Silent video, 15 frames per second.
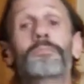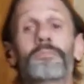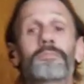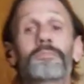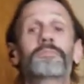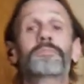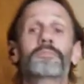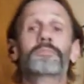in
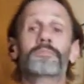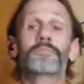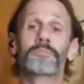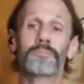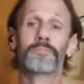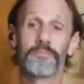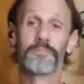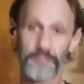a
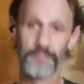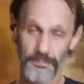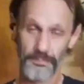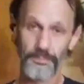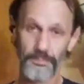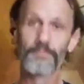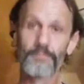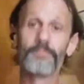lot of band
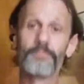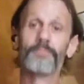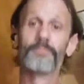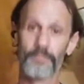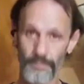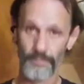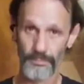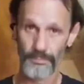workouts, a
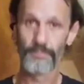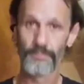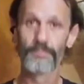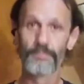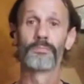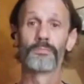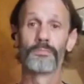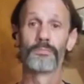lot of
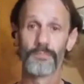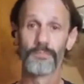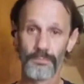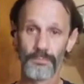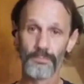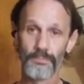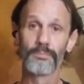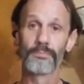free
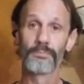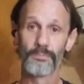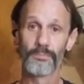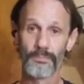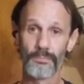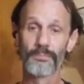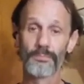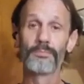
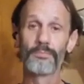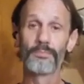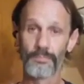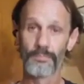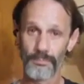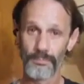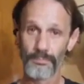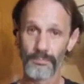body
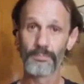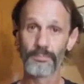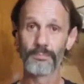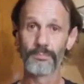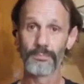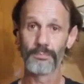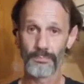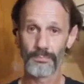weight
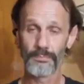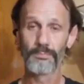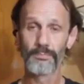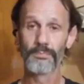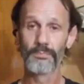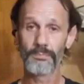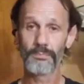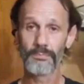workouts.
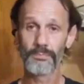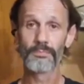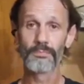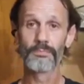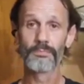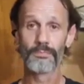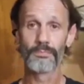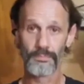And
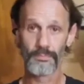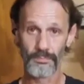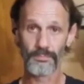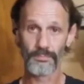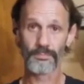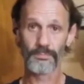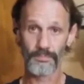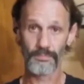I'm telling
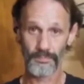you,